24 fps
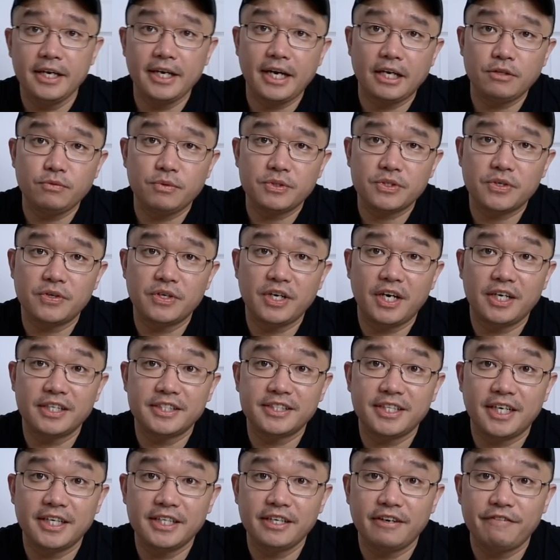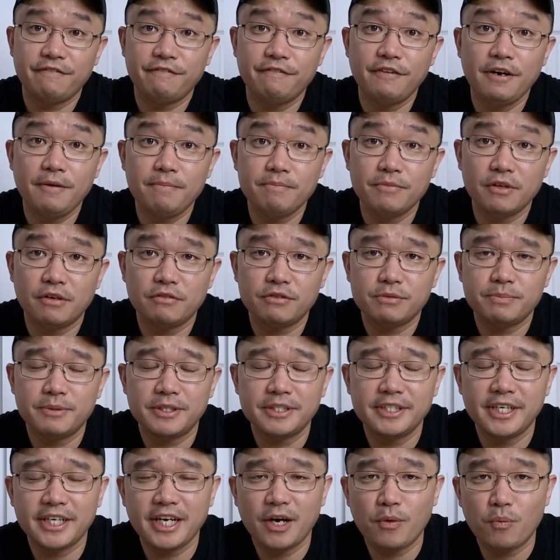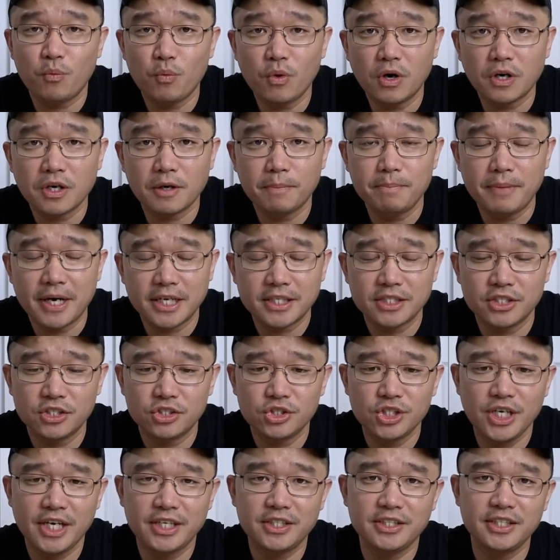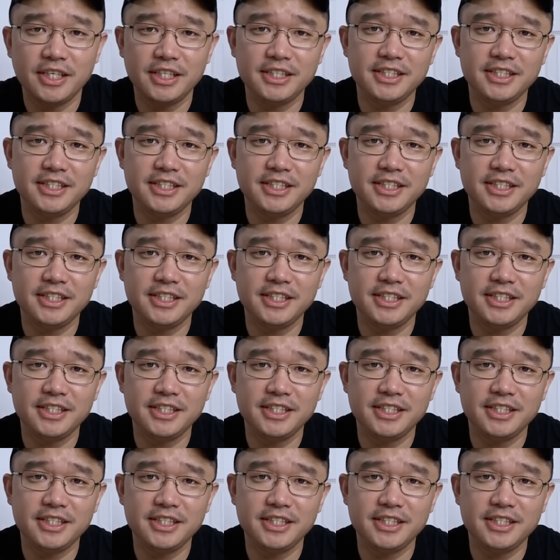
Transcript: Hey guys, what's going on? It's Don here from Nova Spirit Tech and welcome back to the channel.